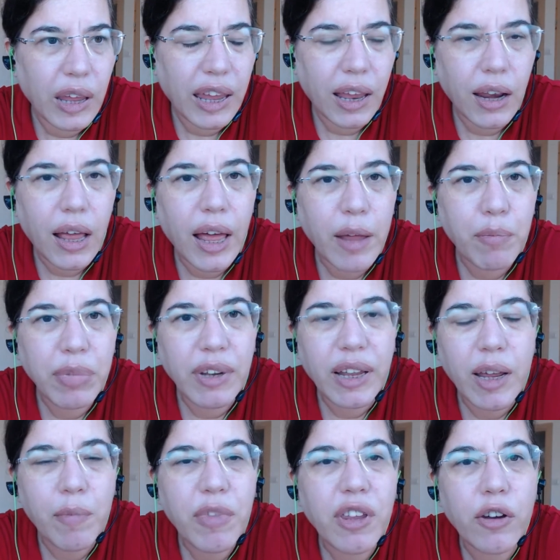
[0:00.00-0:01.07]
Can I
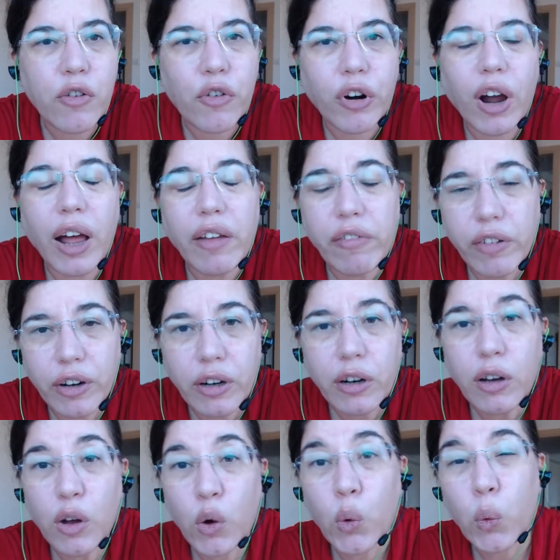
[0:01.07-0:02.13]
blame the driver
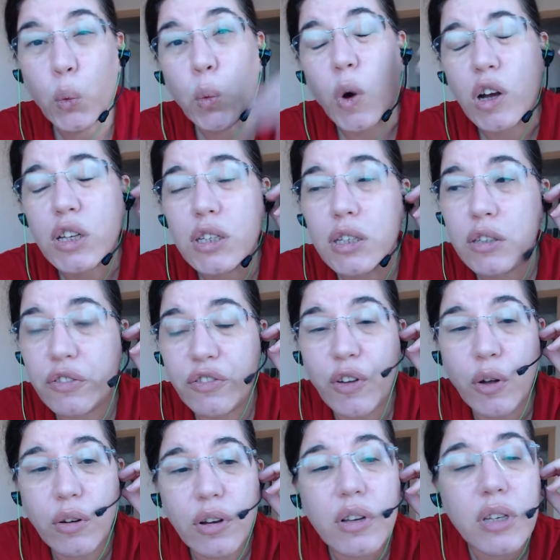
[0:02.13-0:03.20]
who wasn't
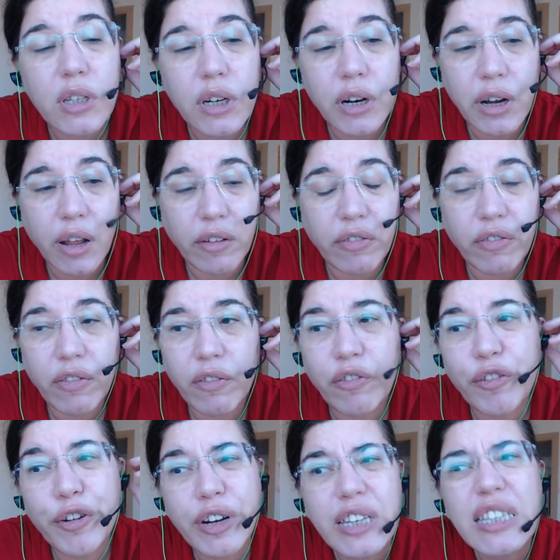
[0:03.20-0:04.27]
focused enough
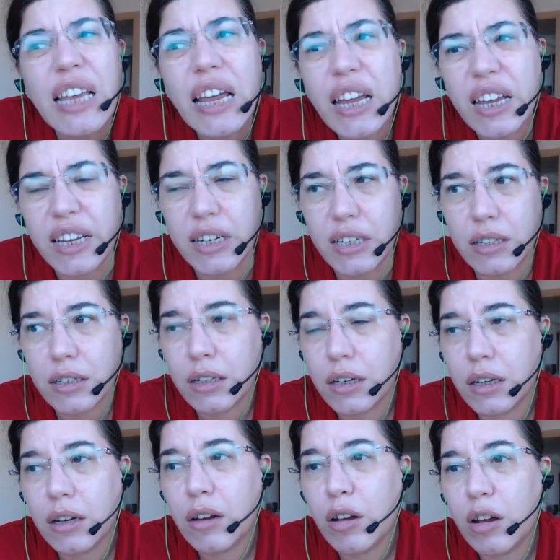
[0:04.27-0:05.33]
for a second
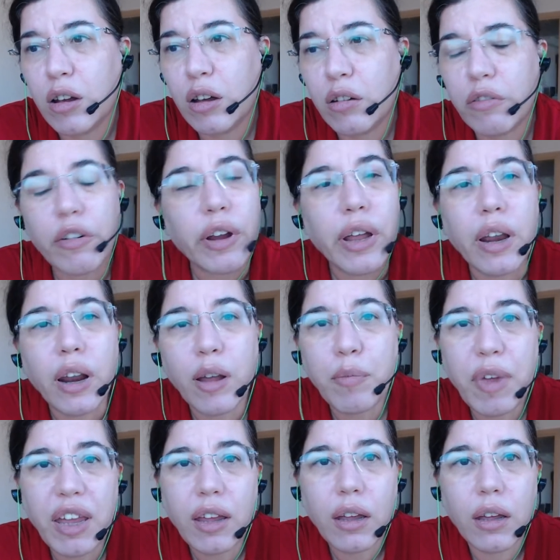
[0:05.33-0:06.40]
for hitting
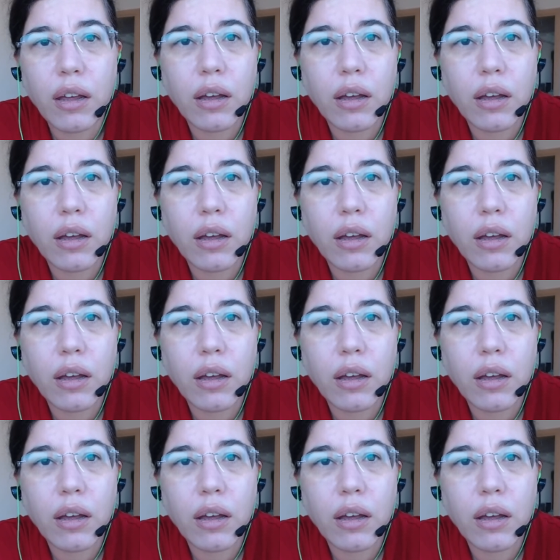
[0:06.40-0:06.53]
me?